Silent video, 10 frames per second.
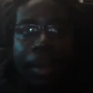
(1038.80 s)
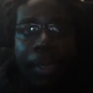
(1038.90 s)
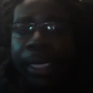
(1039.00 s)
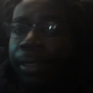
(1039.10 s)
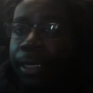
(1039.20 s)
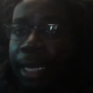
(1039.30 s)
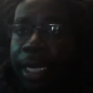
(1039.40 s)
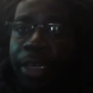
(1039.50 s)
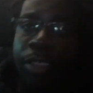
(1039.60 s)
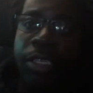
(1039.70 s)
But yeah, and then
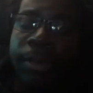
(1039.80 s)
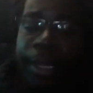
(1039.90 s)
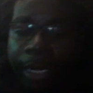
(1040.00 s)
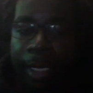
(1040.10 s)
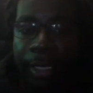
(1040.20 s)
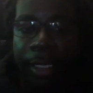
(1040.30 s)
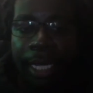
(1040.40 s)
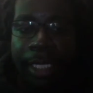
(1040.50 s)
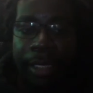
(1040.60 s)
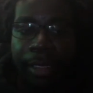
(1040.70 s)
you also saw my car, and
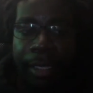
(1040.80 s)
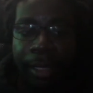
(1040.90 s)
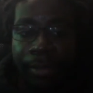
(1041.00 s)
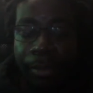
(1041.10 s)
that's it.